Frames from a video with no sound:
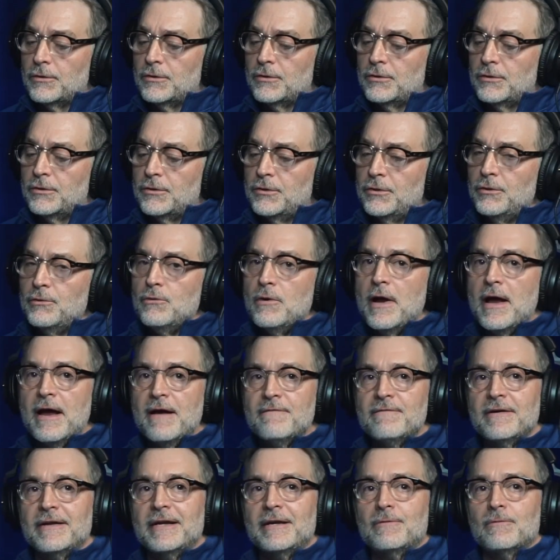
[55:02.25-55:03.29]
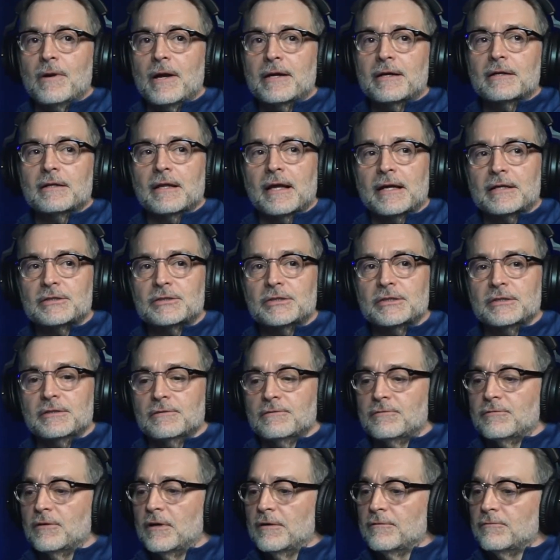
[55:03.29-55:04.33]
Do you have any recollection
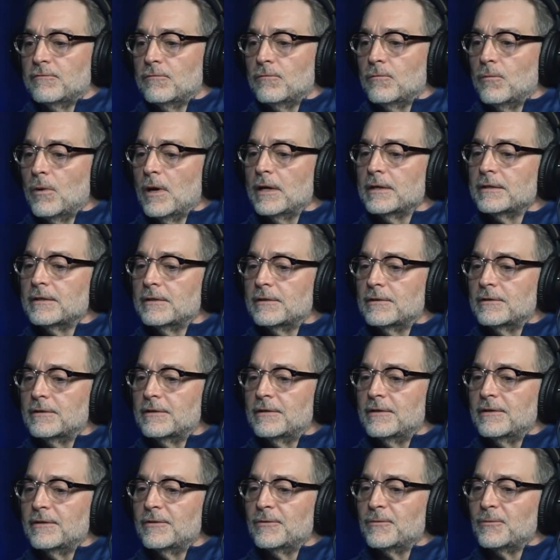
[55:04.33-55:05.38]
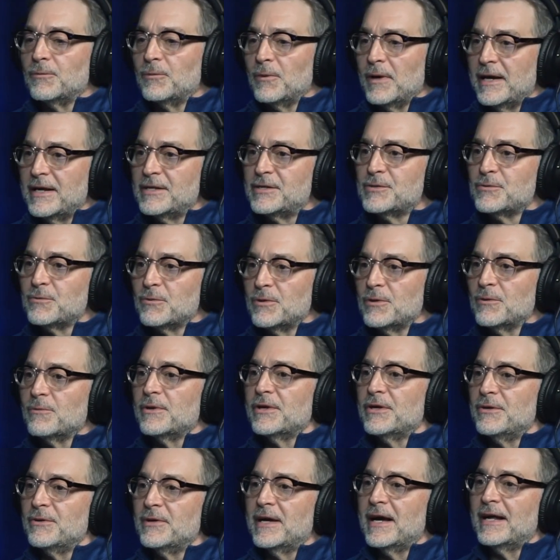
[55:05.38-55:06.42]
of what rates were
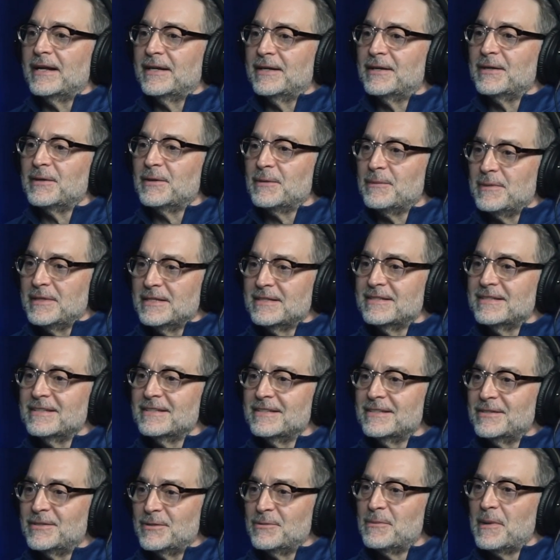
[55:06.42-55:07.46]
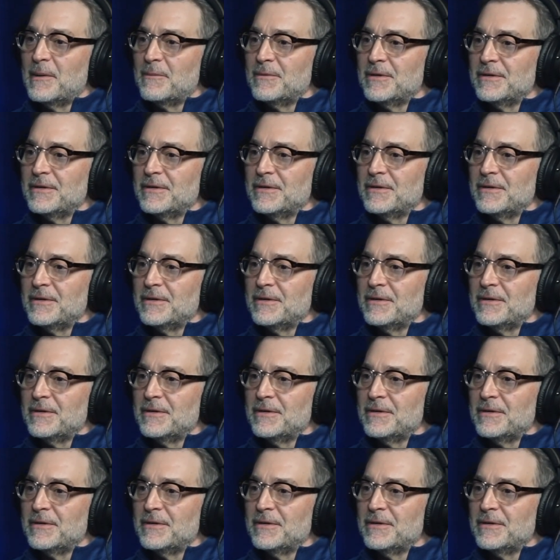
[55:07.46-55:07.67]
when you got into the business? Do you remember?